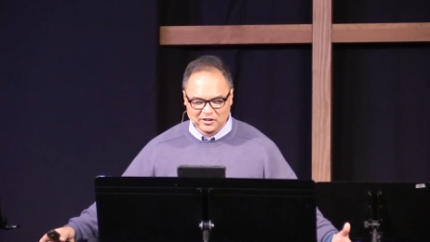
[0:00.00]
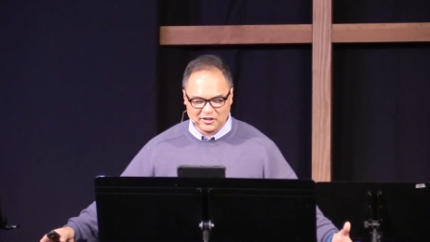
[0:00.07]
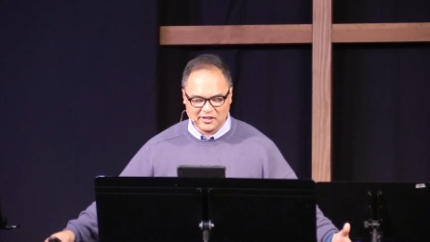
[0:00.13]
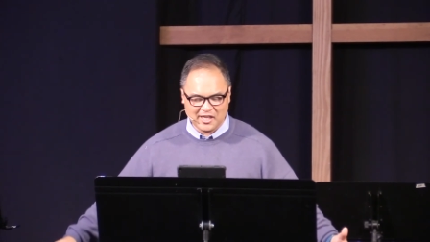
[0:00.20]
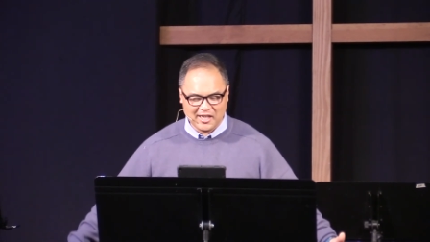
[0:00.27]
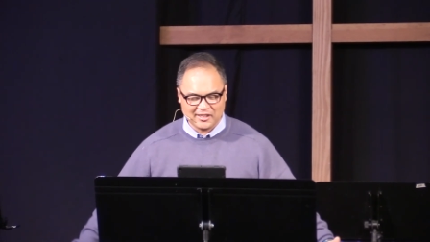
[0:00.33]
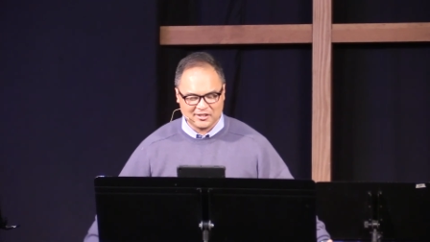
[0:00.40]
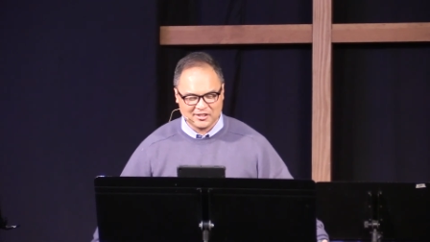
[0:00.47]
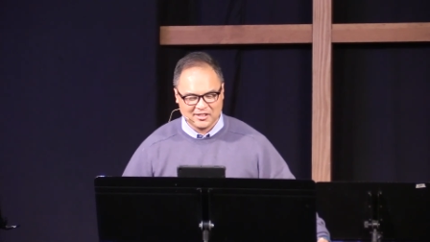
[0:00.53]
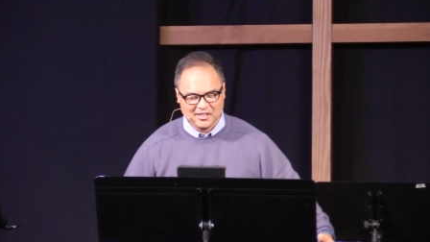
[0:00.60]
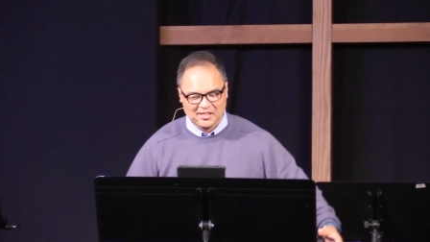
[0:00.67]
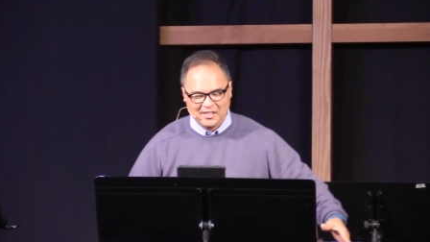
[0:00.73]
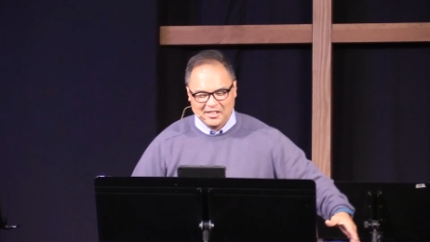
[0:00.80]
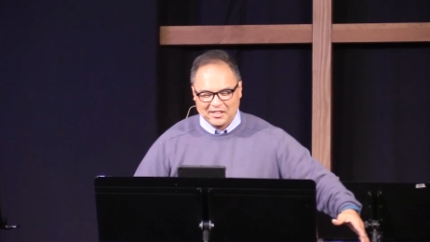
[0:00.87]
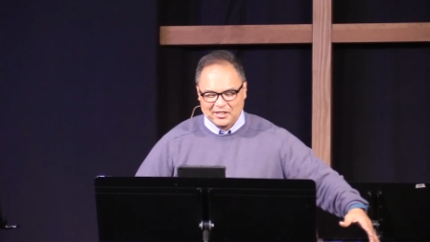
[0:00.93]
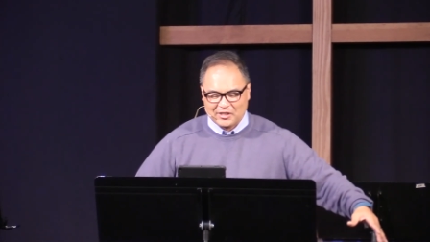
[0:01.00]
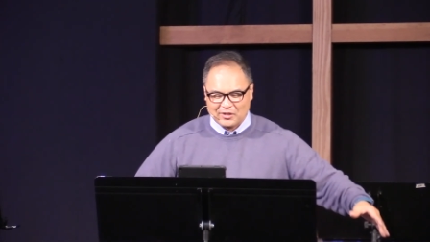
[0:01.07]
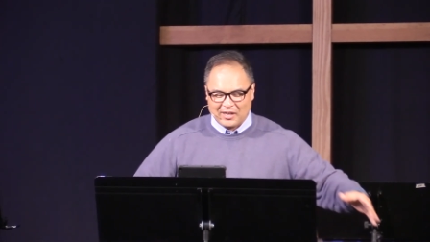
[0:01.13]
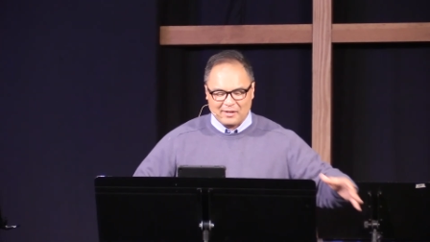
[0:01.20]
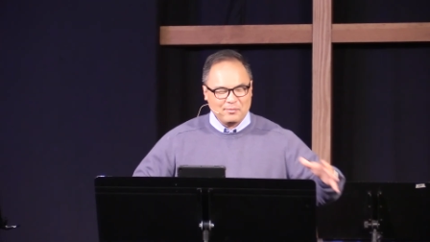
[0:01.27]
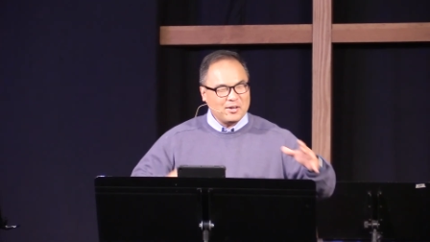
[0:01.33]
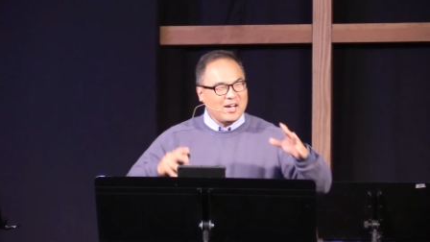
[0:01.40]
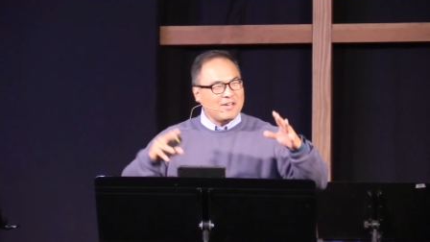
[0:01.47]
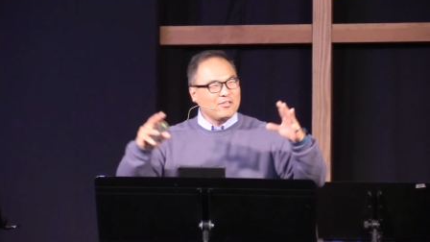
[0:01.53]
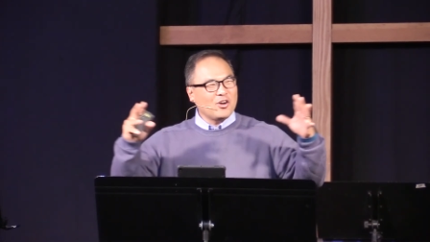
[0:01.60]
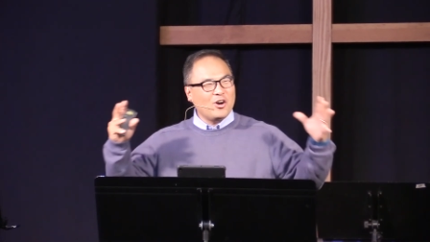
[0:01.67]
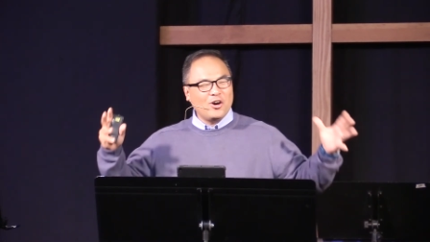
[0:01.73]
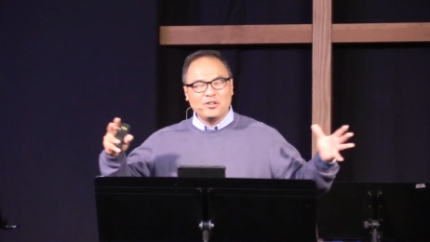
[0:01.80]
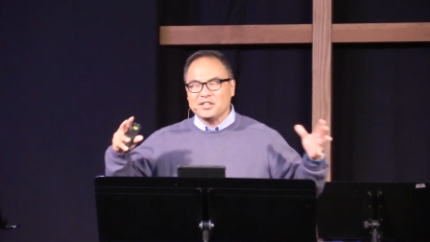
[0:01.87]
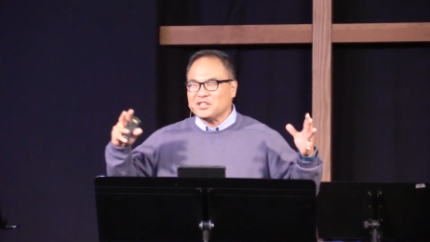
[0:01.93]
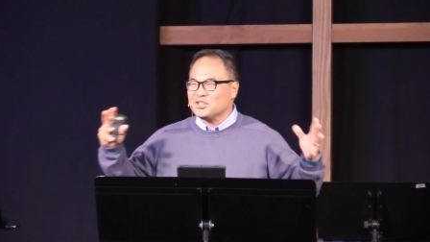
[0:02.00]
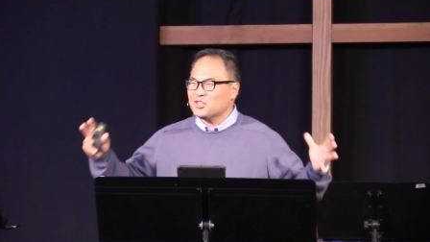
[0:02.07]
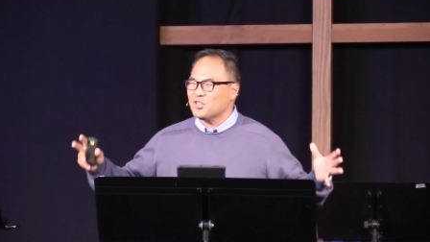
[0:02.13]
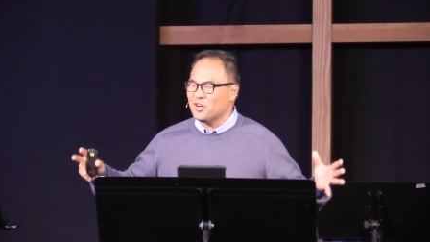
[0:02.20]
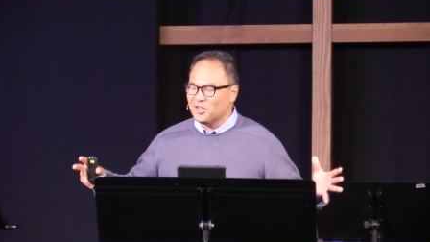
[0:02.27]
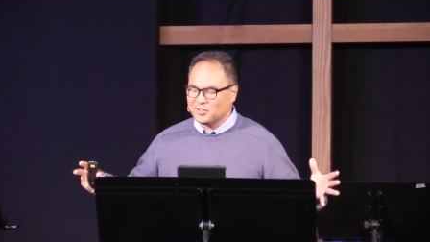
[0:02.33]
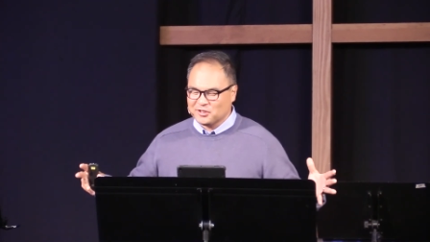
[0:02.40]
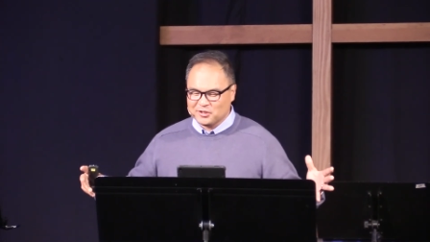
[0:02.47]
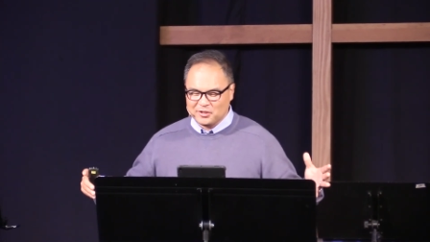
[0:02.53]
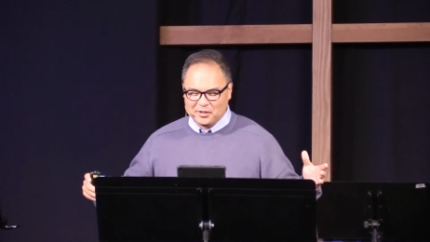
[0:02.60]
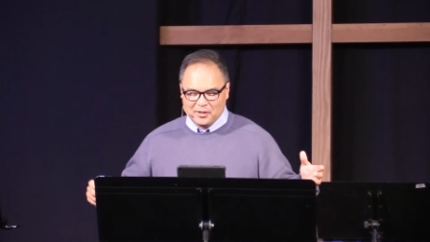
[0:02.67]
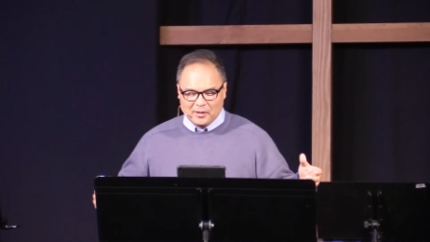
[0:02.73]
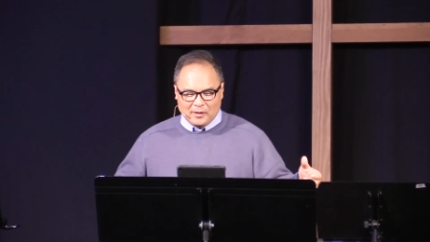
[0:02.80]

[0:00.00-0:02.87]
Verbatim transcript: tonight. You know, I'm having all these thoughts.